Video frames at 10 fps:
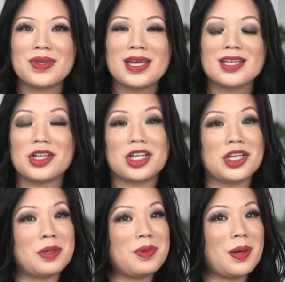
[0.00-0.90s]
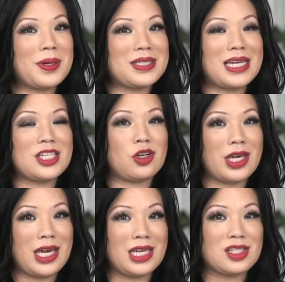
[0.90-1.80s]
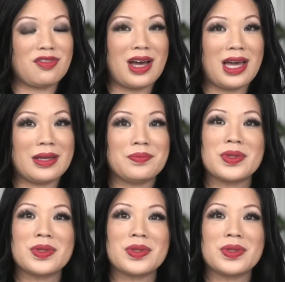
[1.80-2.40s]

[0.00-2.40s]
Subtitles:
there could be a potential cage fight